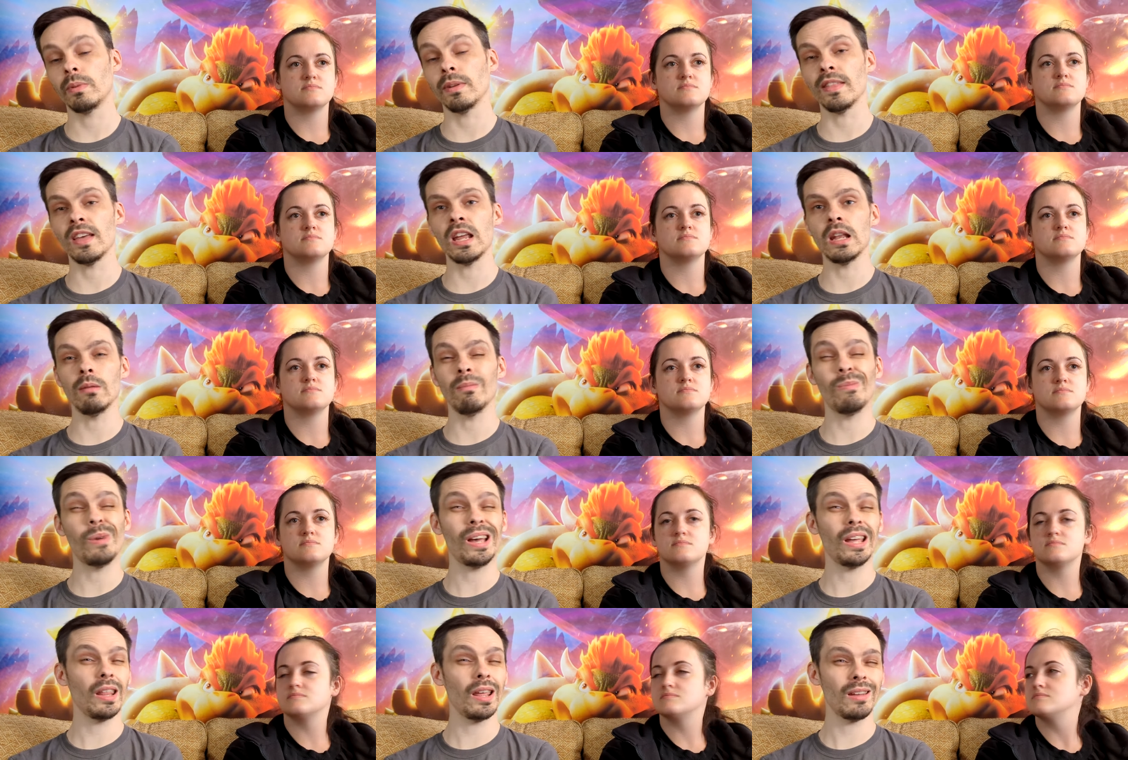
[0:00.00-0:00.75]
Speaker 1: But then
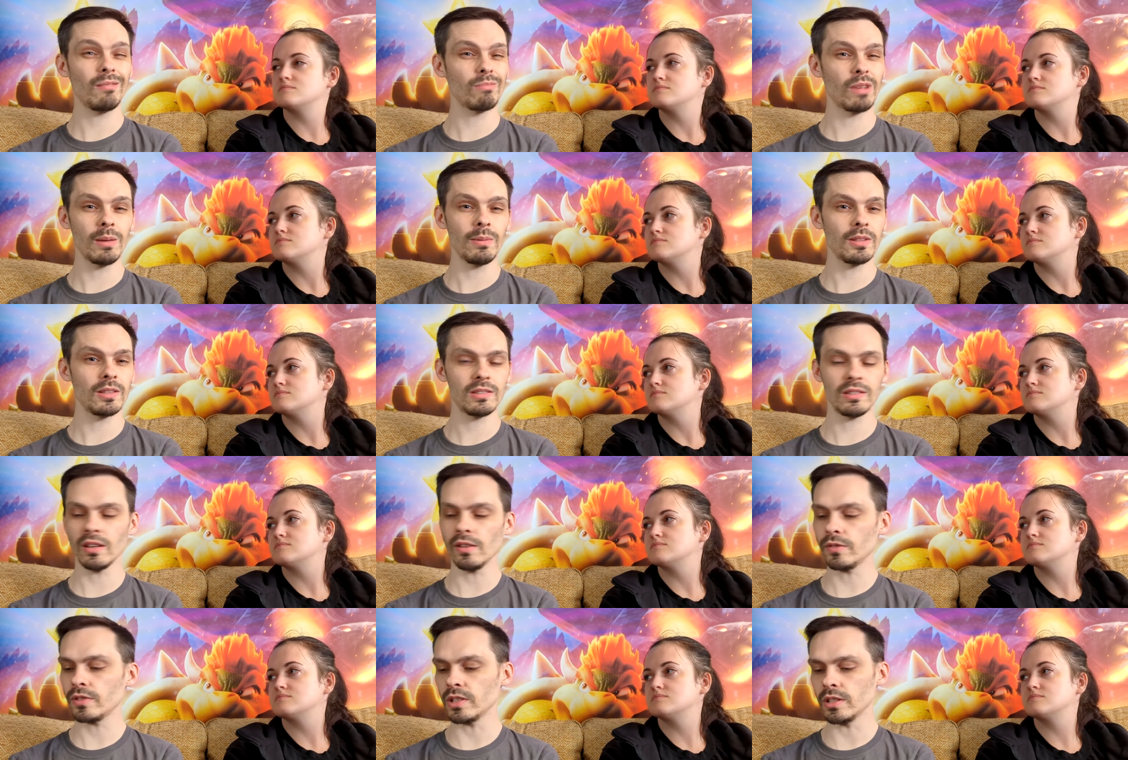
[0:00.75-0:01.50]
by then, maybe the
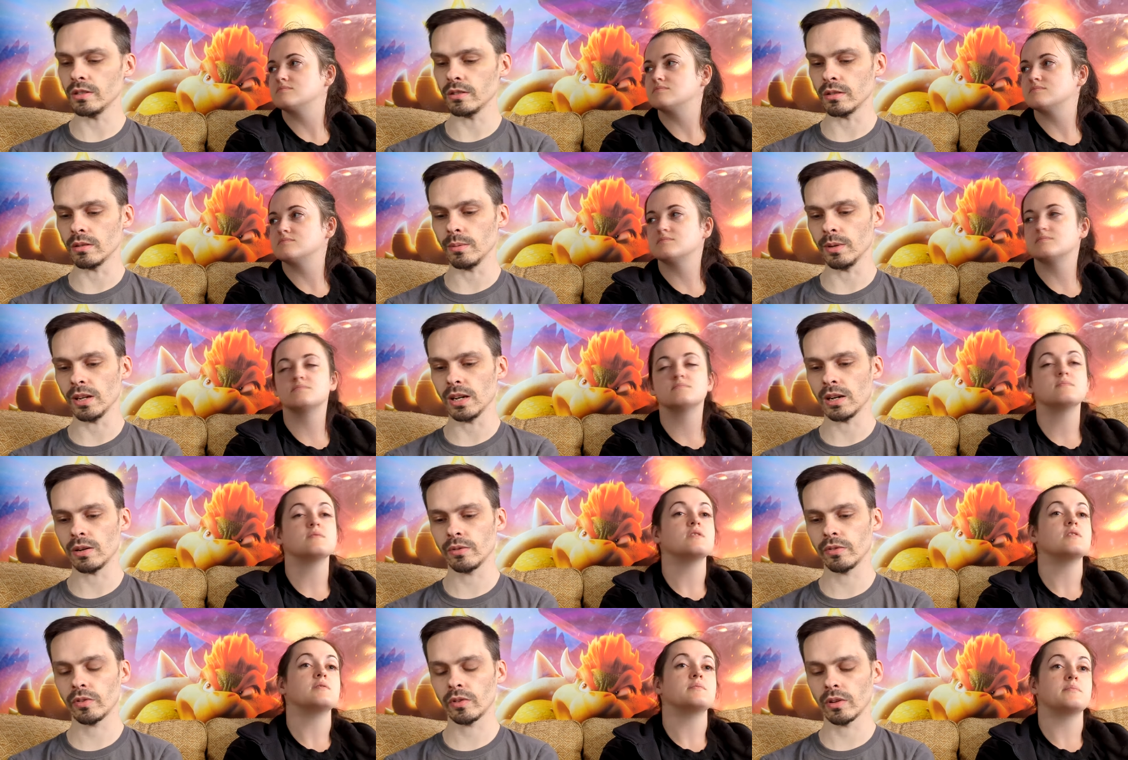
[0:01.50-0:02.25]
sixth season will be
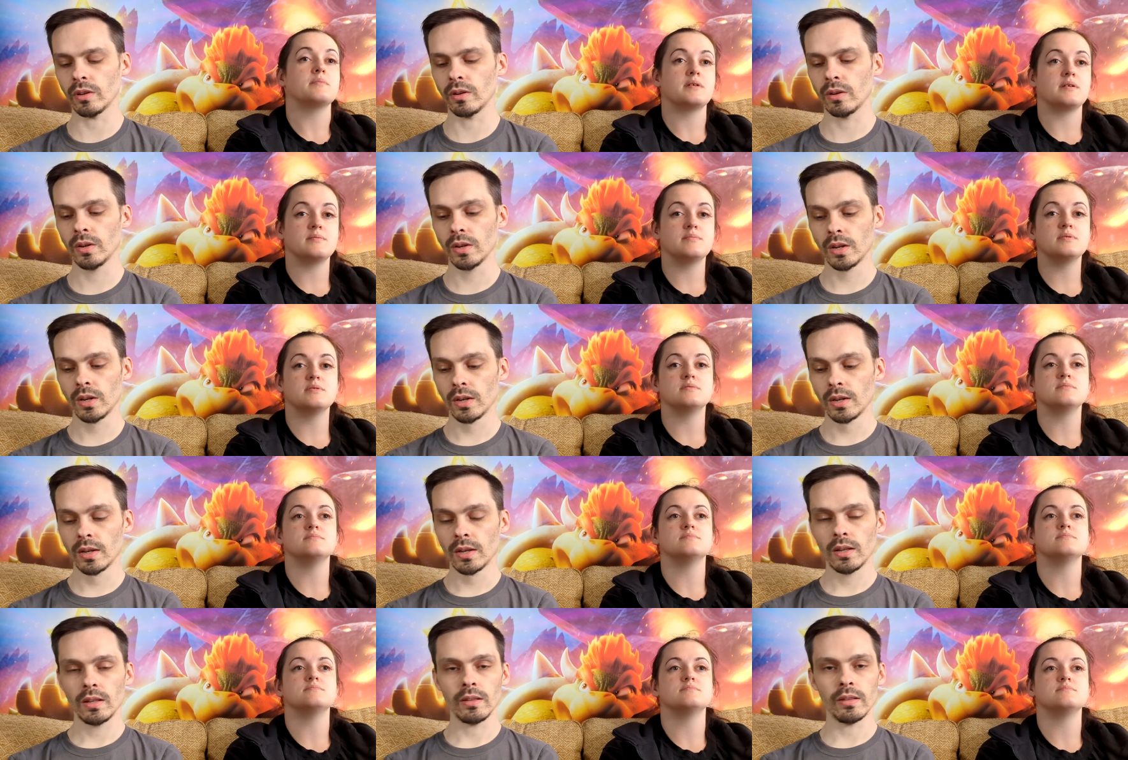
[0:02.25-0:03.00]
out. So maybe.
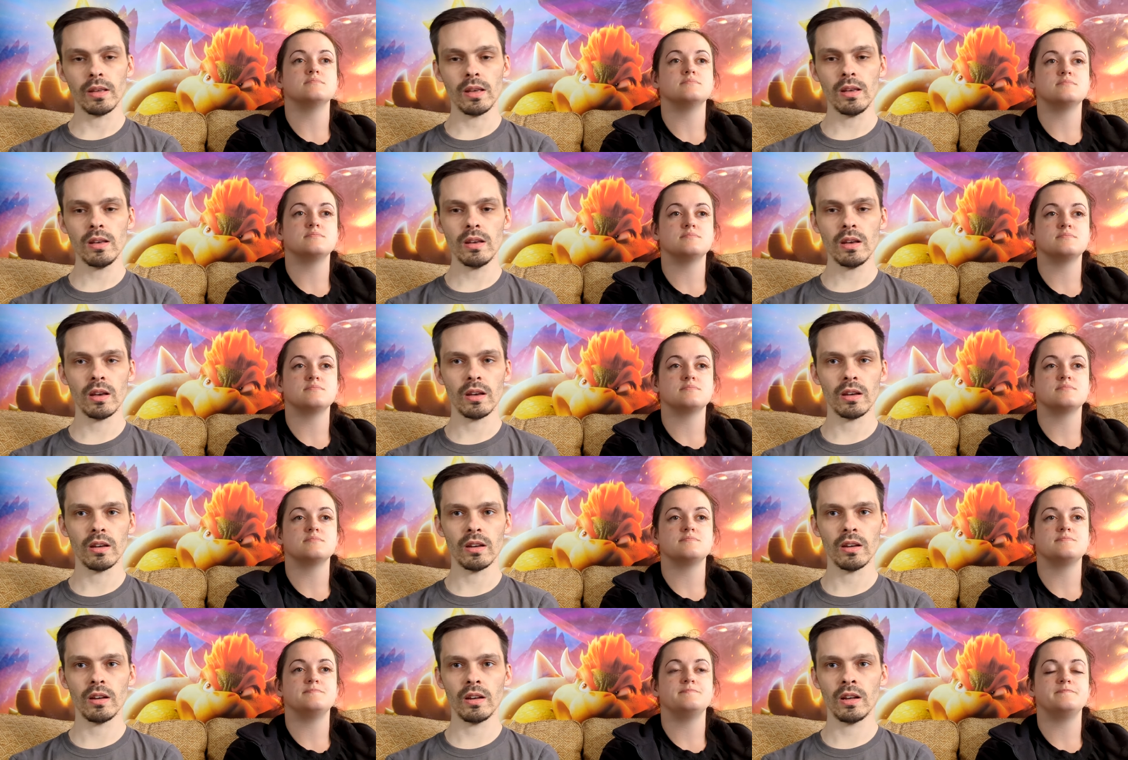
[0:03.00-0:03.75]

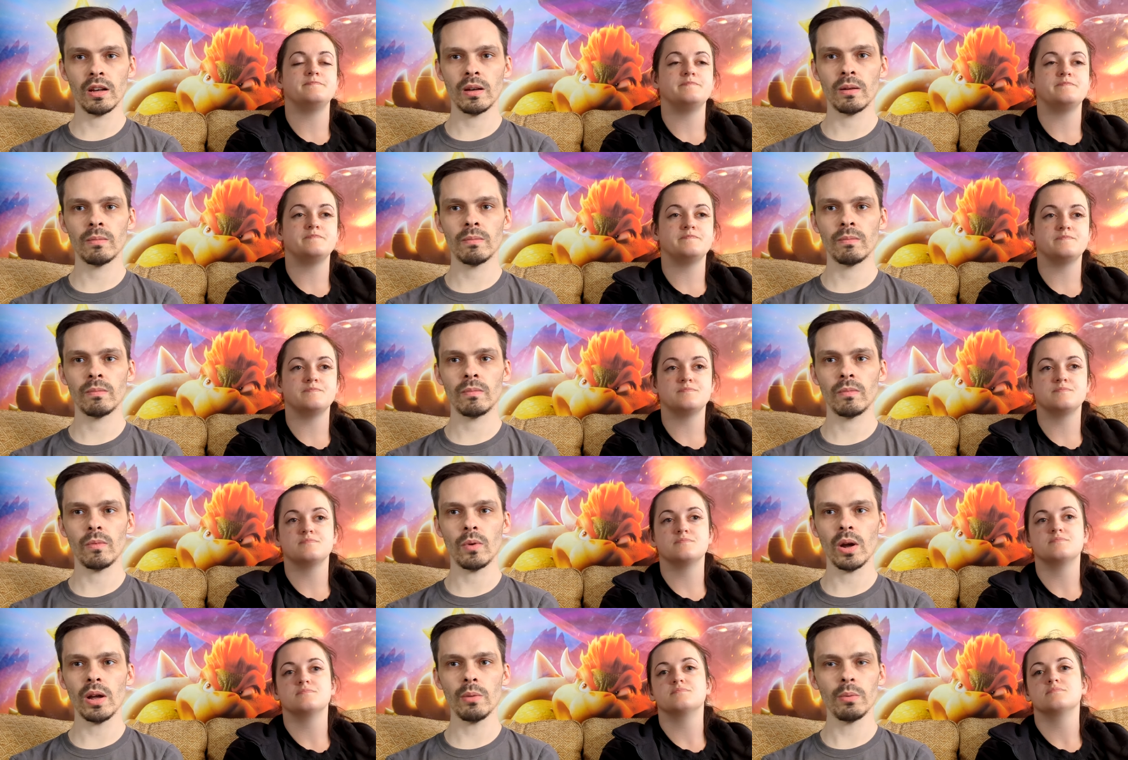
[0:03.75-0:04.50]
Yeah.
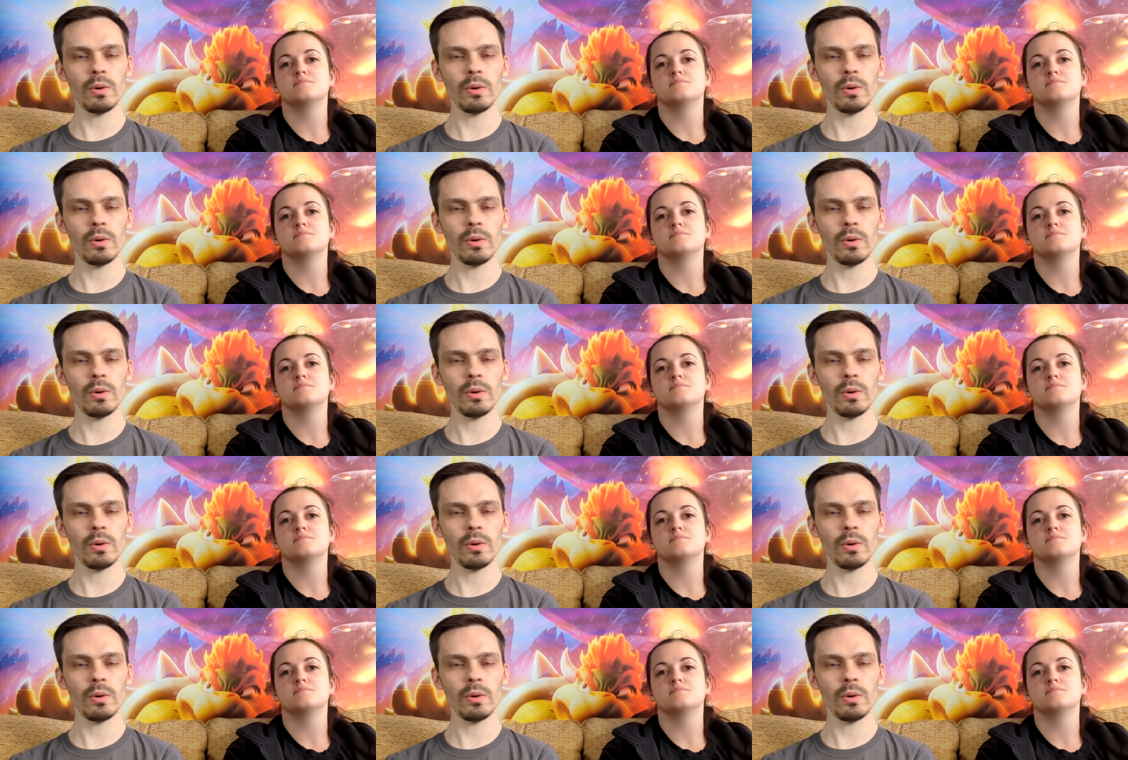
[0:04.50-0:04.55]
Um, where